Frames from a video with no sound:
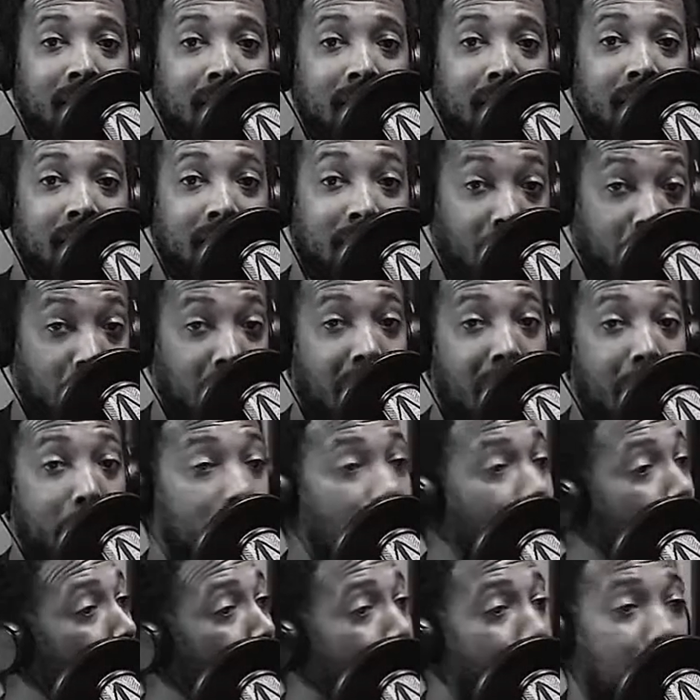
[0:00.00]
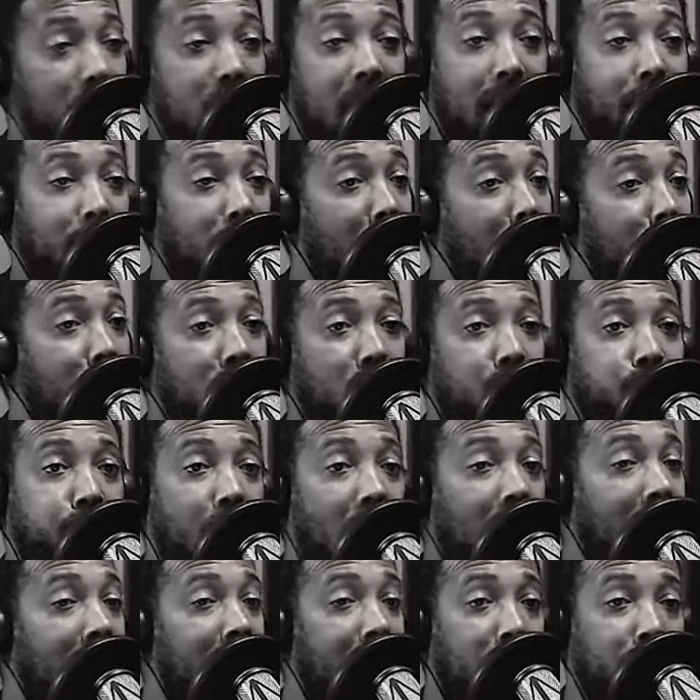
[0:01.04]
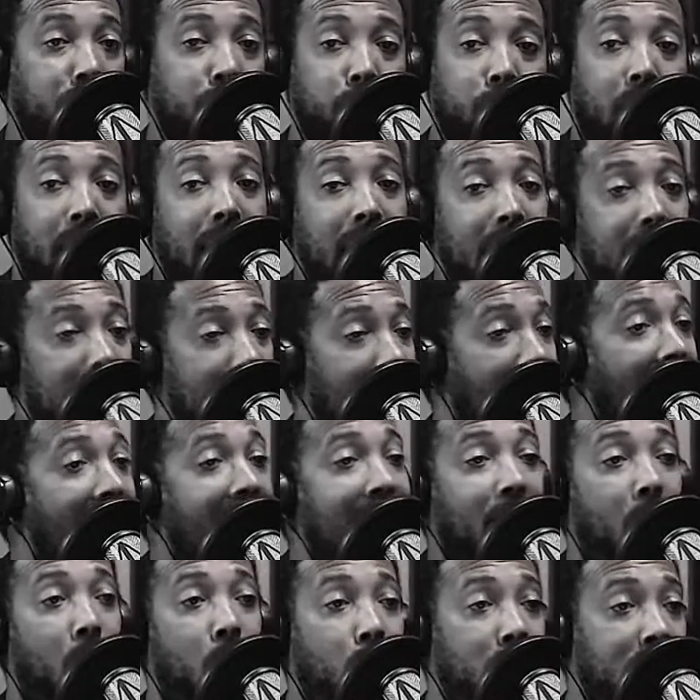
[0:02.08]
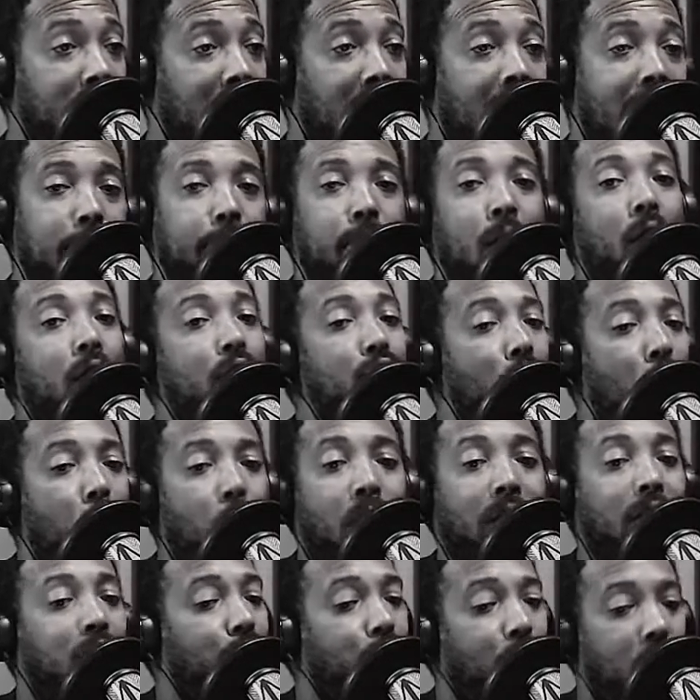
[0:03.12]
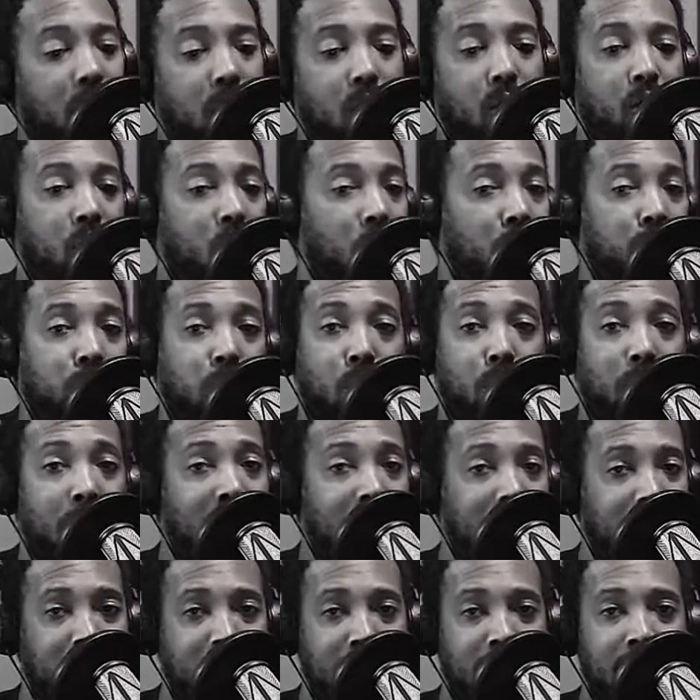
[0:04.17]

See what happened when you just out there just fucking and drinking and high the whole time, don't even know what the fuck going on with your money.